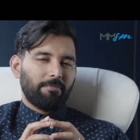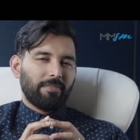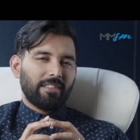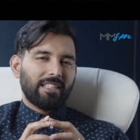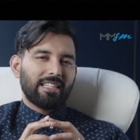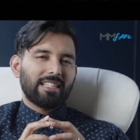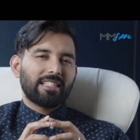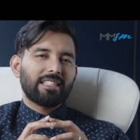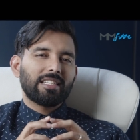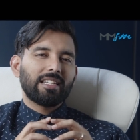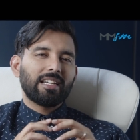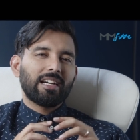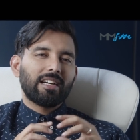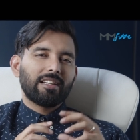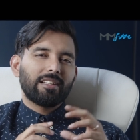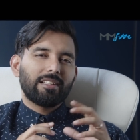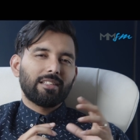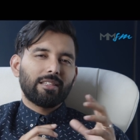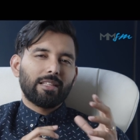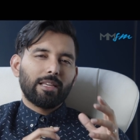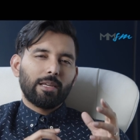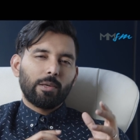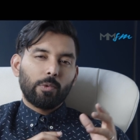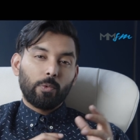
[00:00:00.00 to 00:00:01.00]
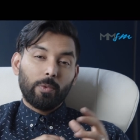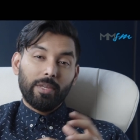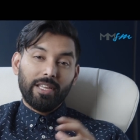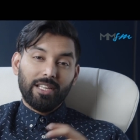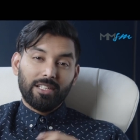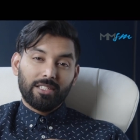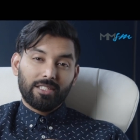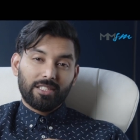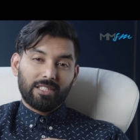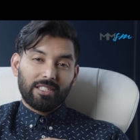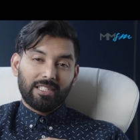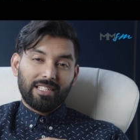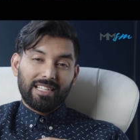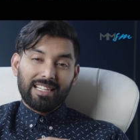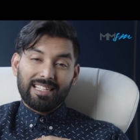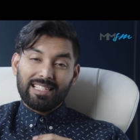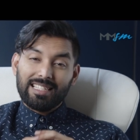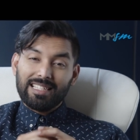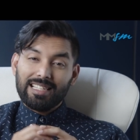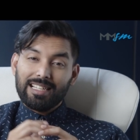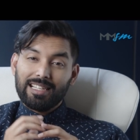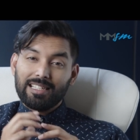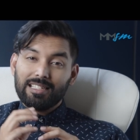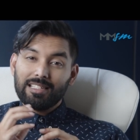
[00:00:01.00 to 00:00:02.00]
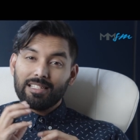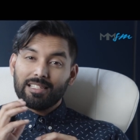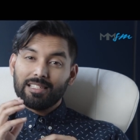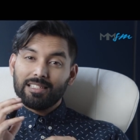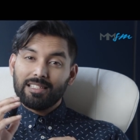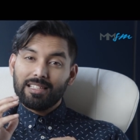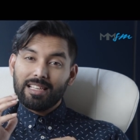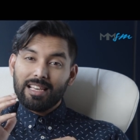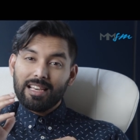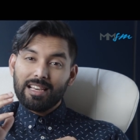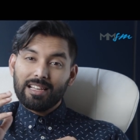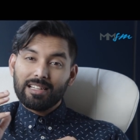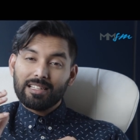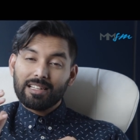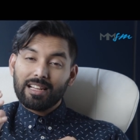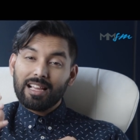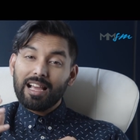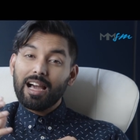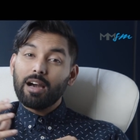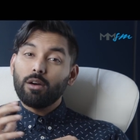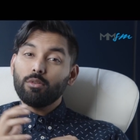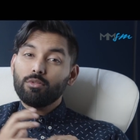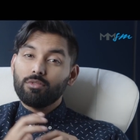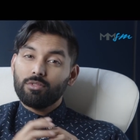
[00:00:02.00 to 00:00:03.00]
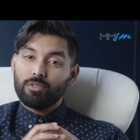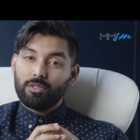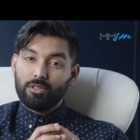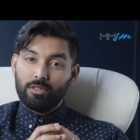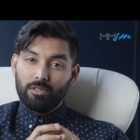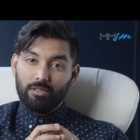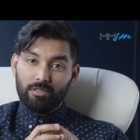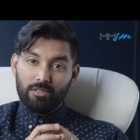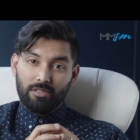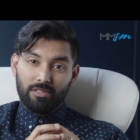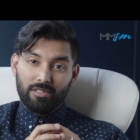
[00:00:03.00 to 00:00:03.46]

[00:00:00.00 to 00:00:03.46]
getting under their wings, getting under their counsel,